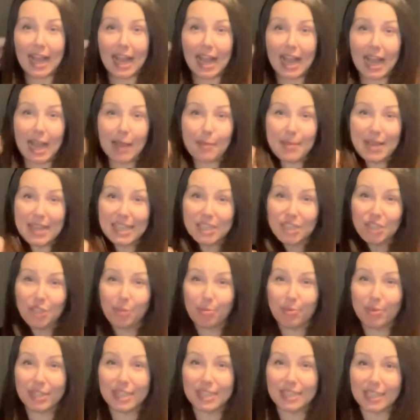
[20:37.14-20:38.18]
I'm actually
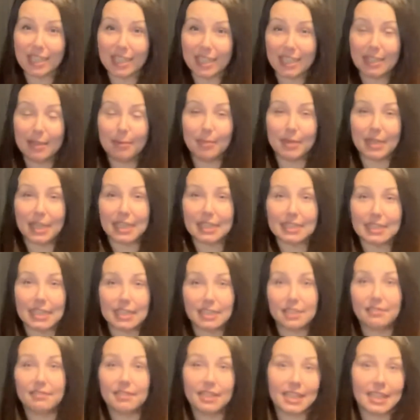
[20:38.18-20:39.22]
pretty lucky because I
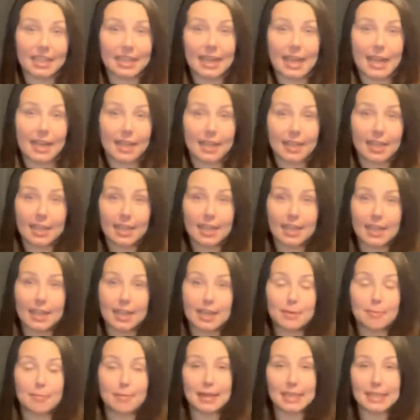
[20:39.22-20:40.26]
live in Connecticut, and
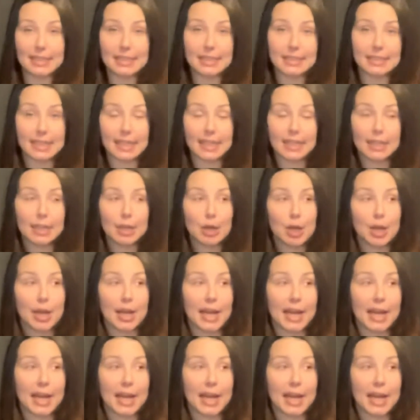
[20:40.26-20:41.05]
in my state,